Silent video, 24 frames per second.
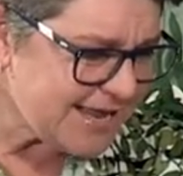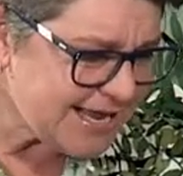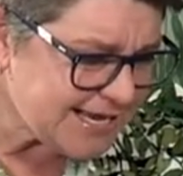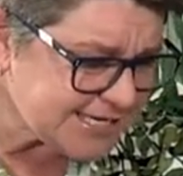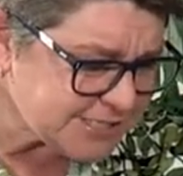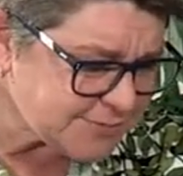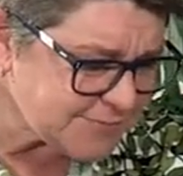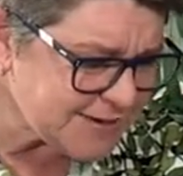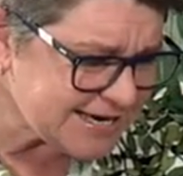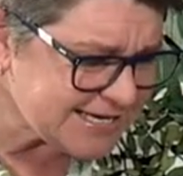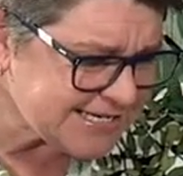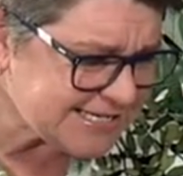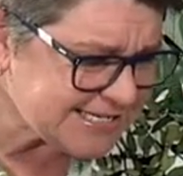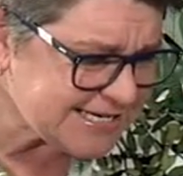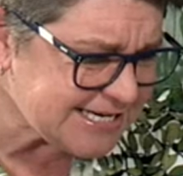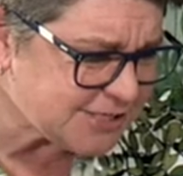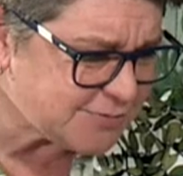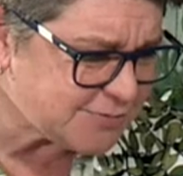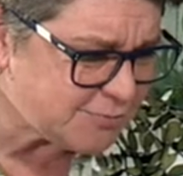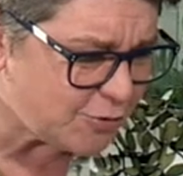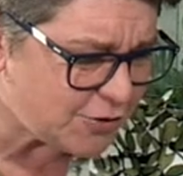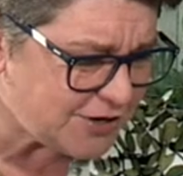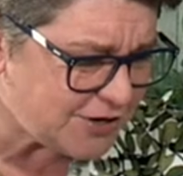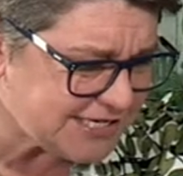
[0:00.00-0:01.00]
Esme says,
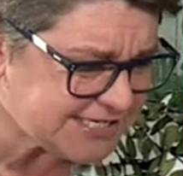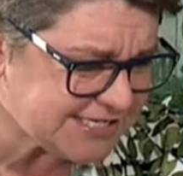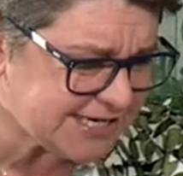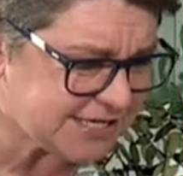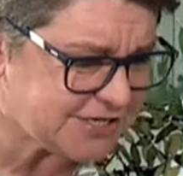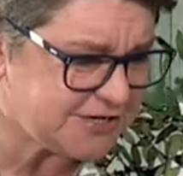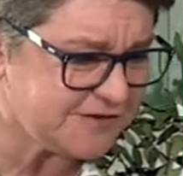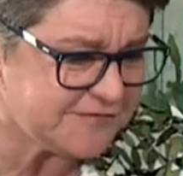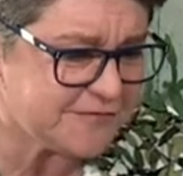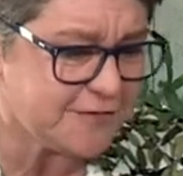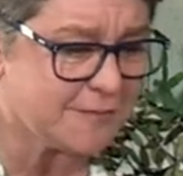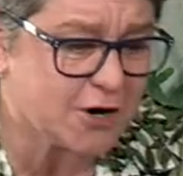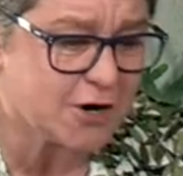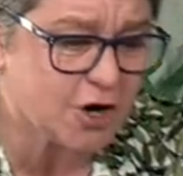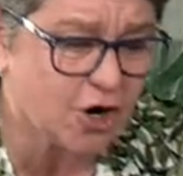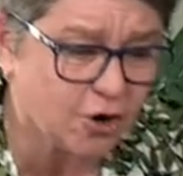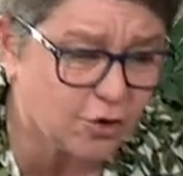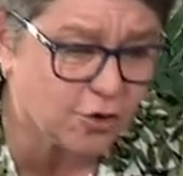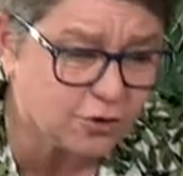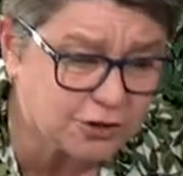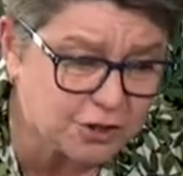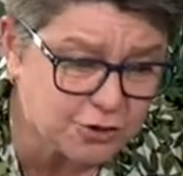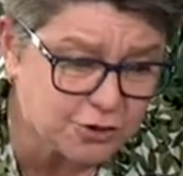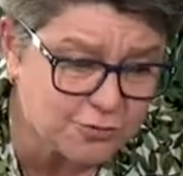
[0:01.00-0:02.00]
Morning Tanya from a
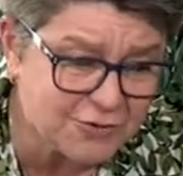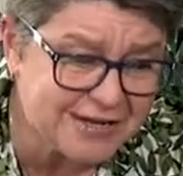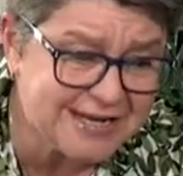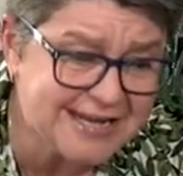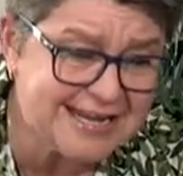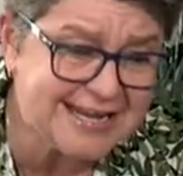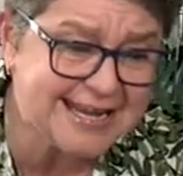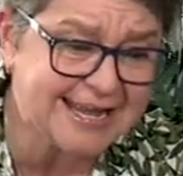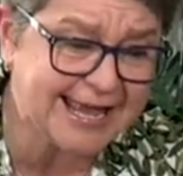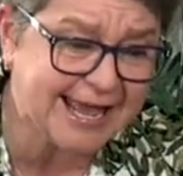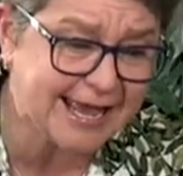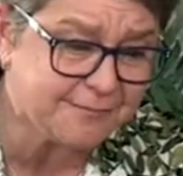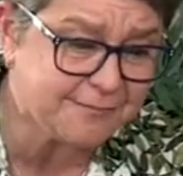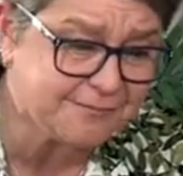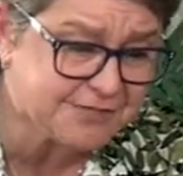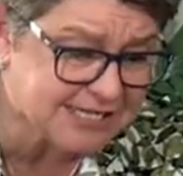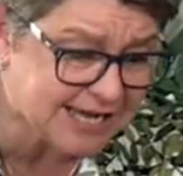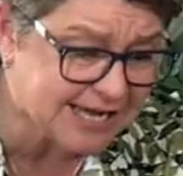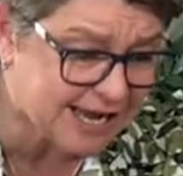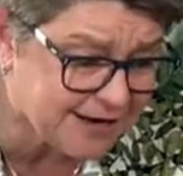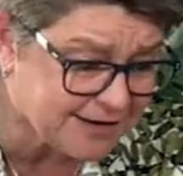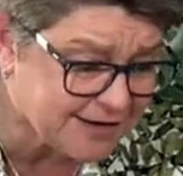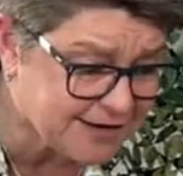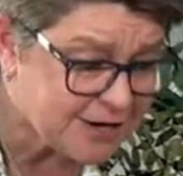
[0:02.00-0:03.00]
cold and windy Cape
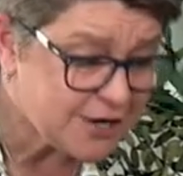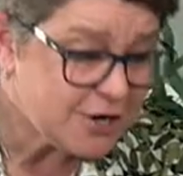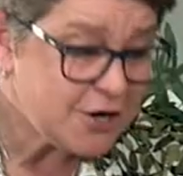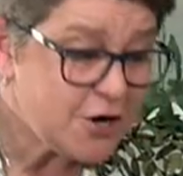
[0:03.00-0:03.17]
Town.